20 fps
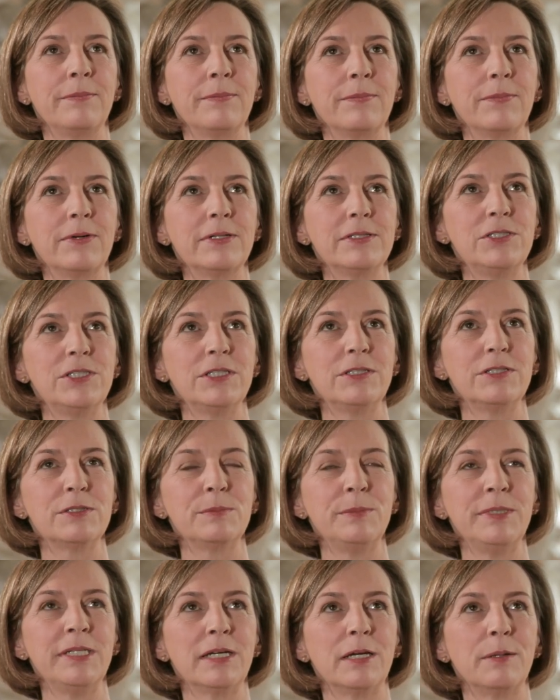What cheers
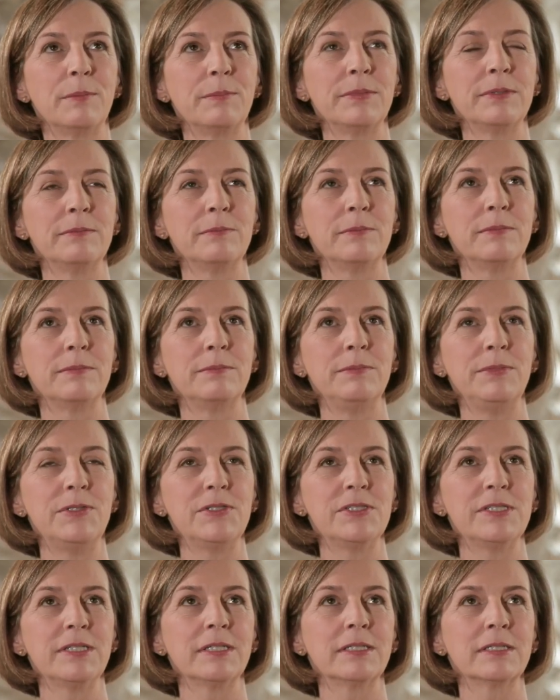me up?
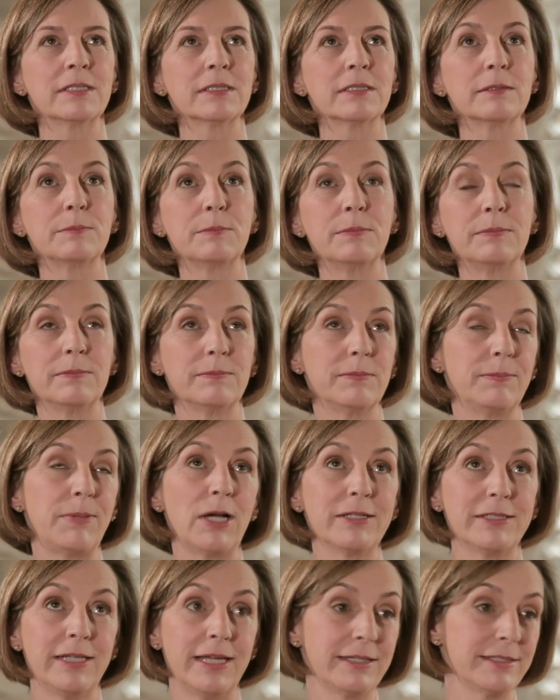Music,
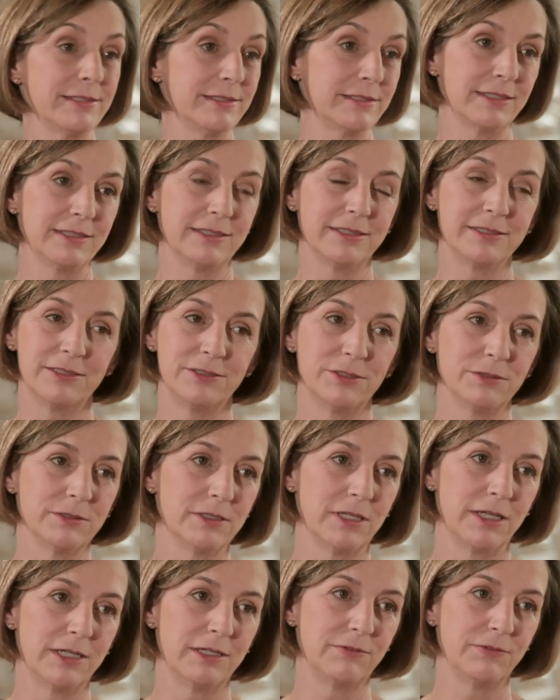podcasts. I listen to a
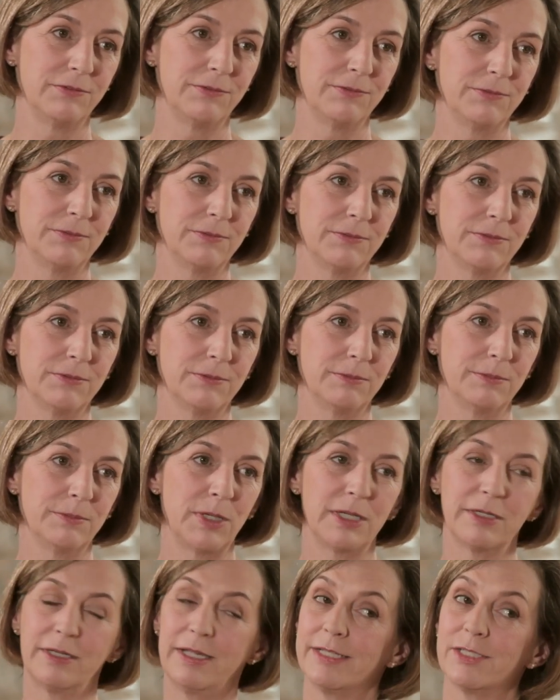lot of
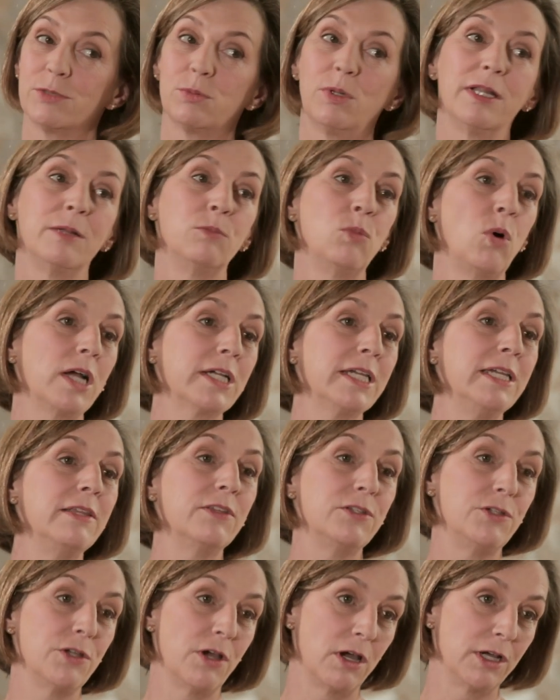podcasts while I'm walking
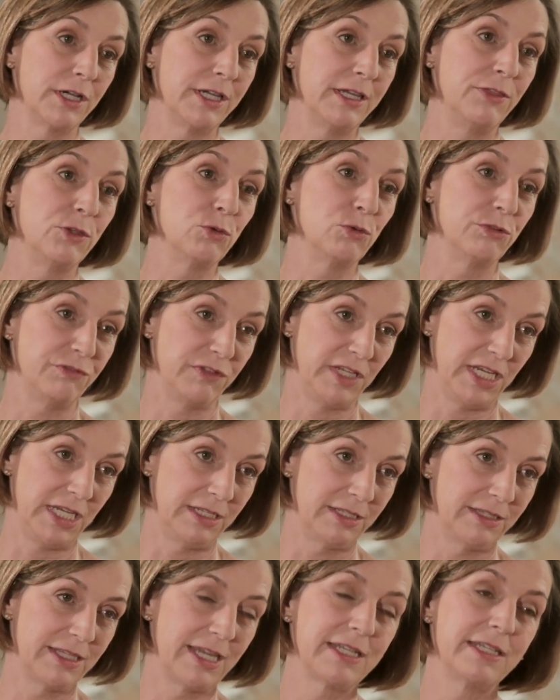the dog in the
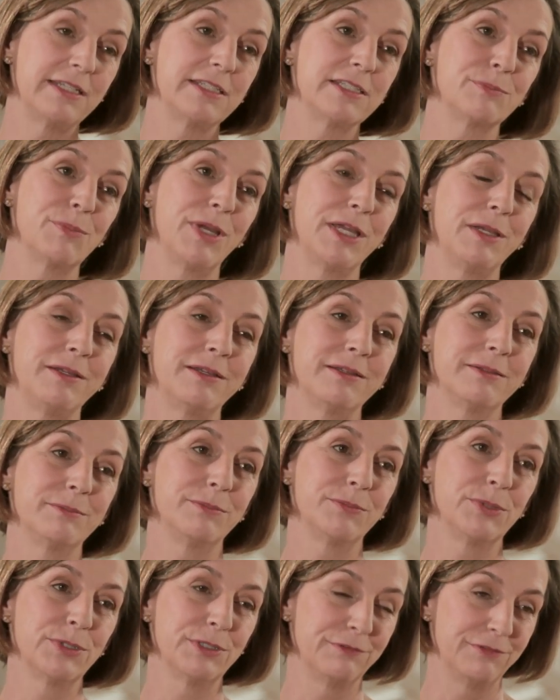ravine. That is my
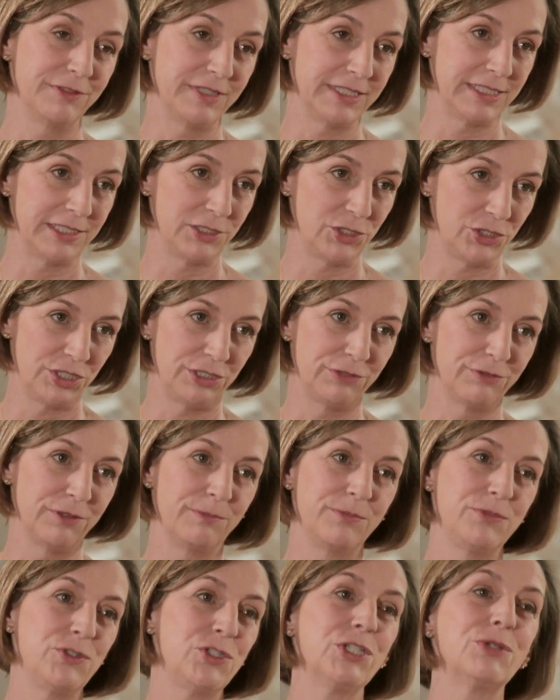perfect
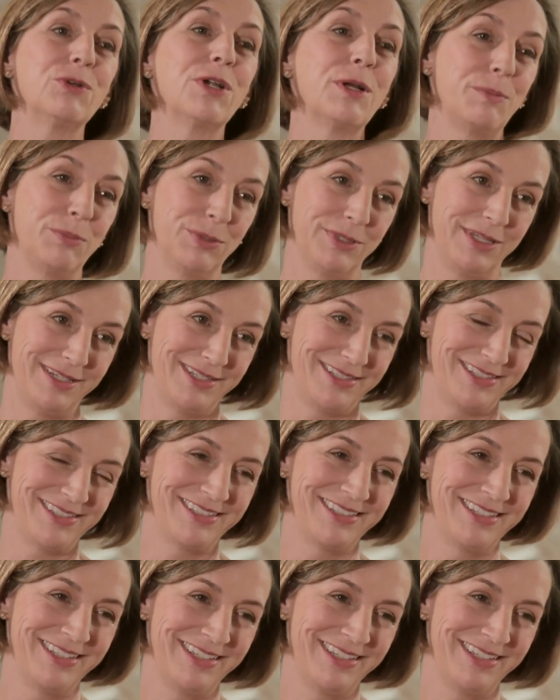cheer up place.